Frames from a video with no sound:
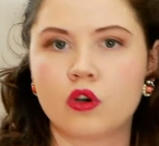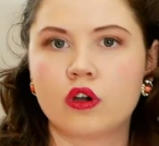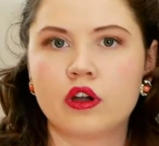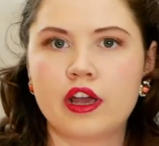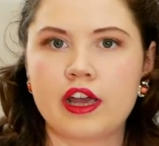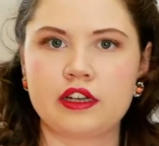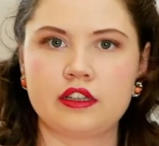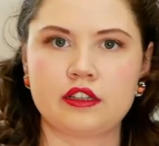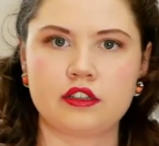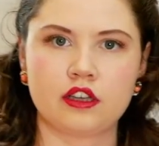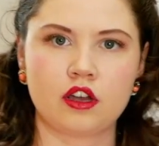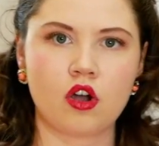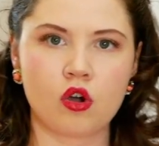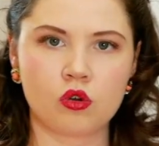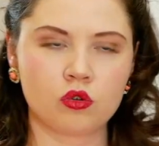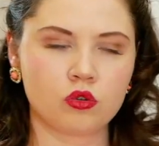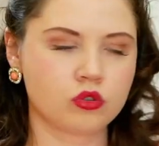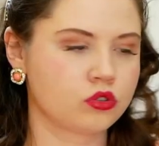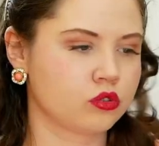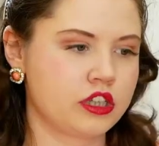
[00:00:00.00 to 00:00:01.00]
anything
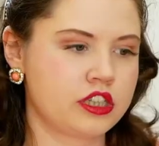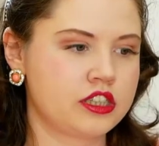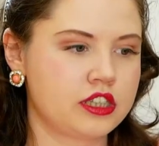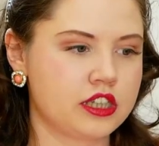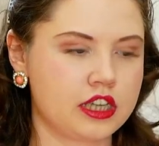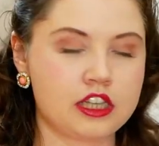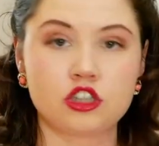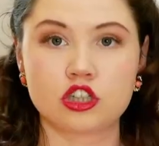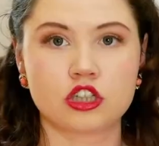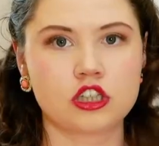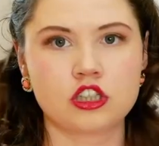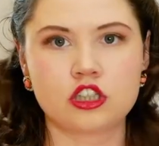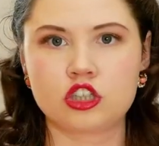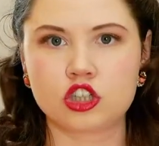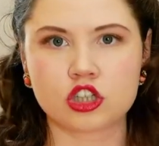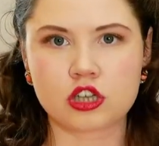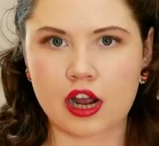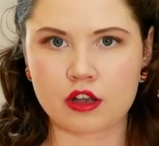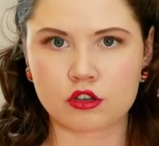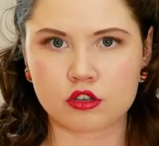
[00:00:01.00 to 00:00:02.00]
old or it's it, it's just
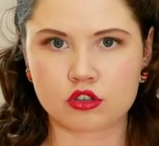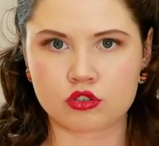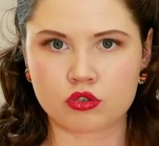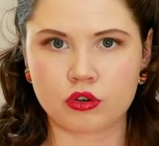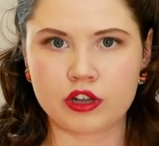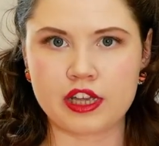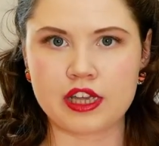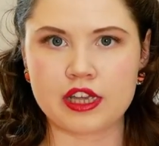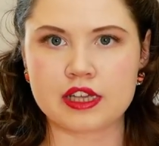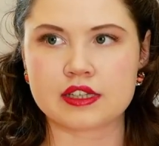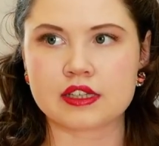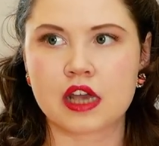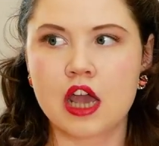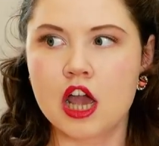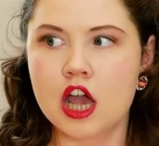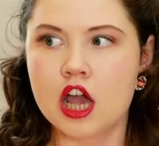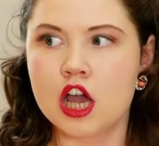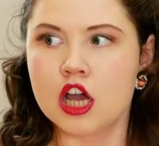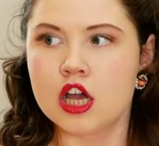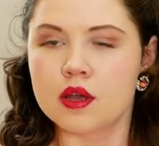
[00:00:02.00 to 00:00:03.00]
how straw is
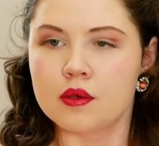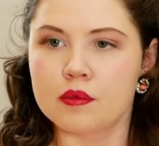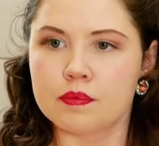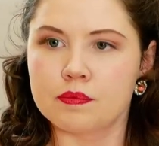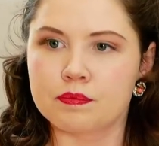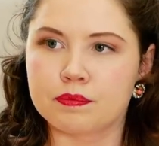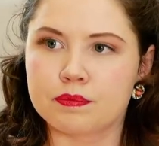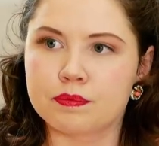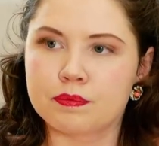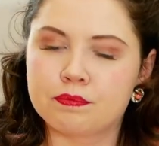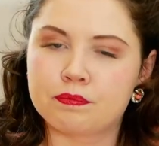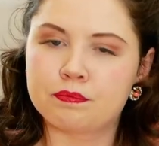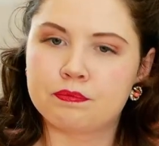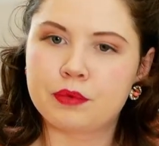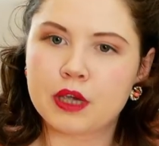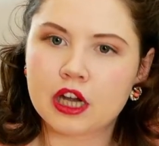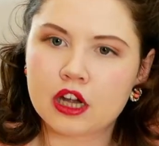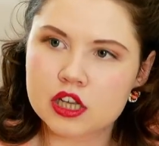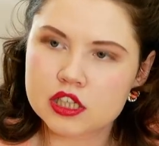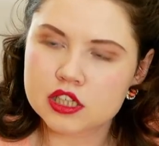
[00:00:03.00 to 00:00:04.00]

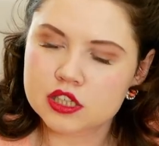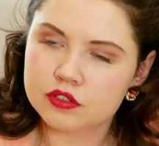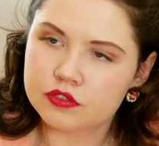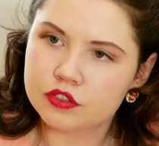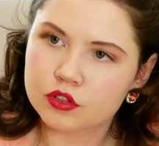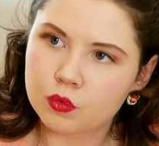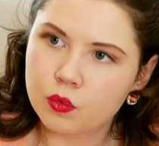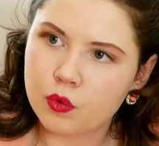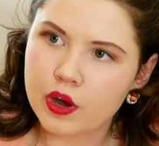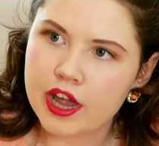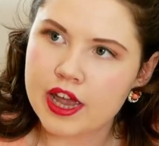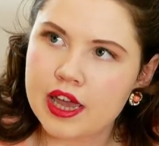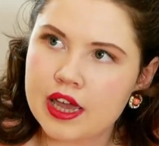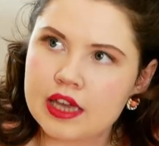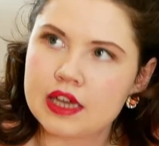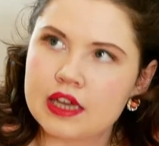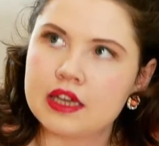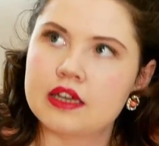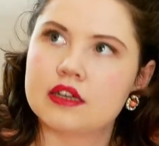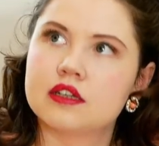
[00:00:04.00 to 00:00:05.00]
because of the
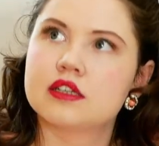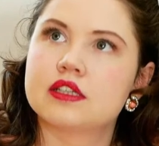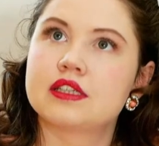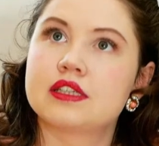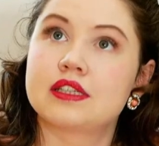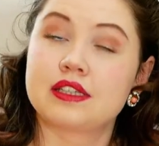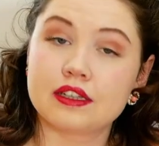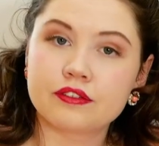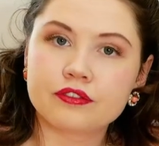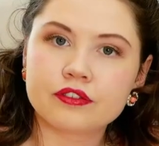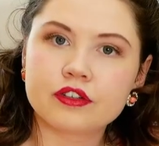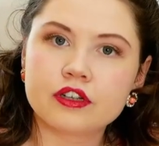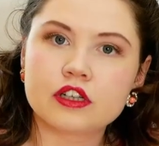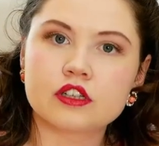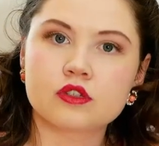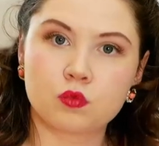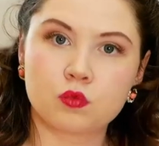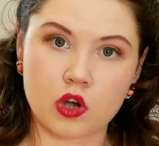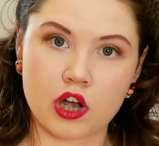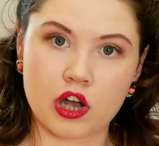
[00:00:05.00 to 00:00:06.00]
way stiffeners
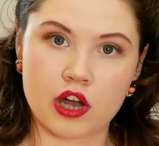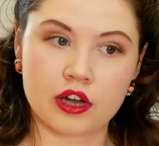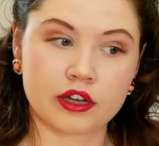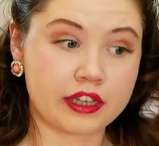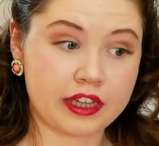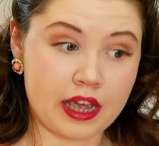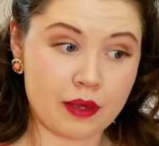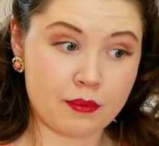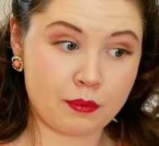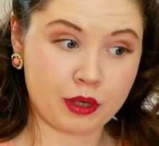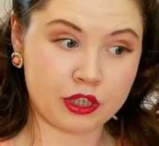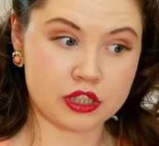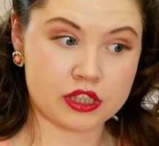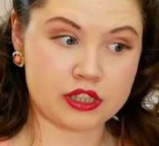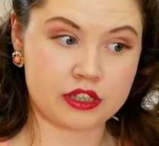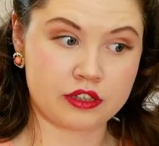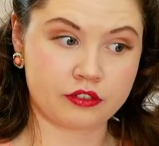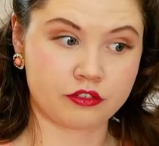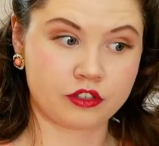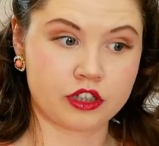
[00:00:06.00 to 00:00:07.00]
work chemical
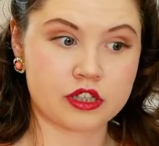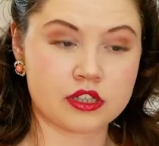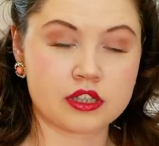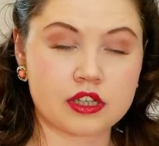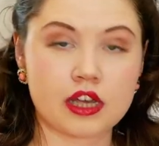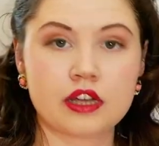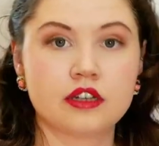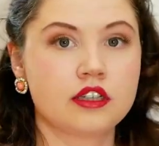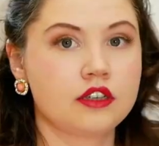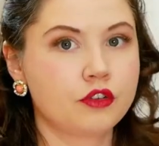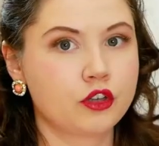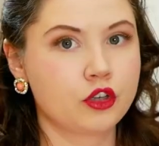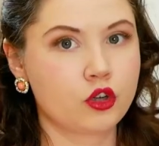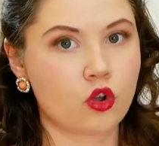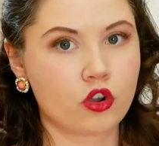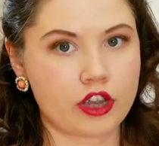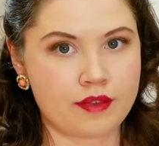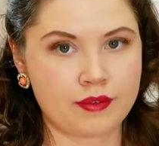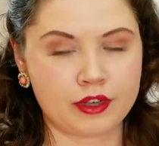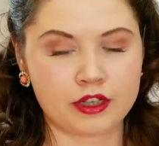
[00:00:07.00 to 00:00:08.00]
stiffeners and even not
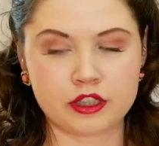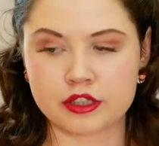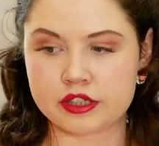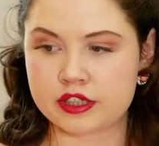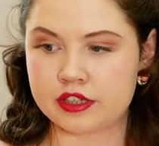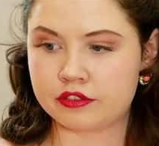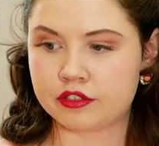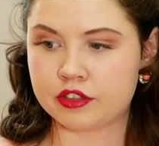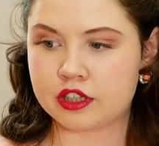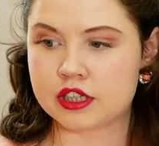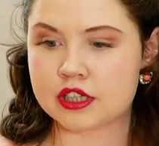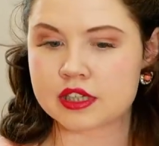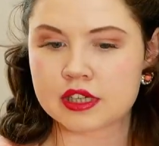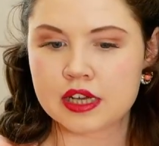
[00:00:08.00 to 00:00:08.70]
chemical stiffeners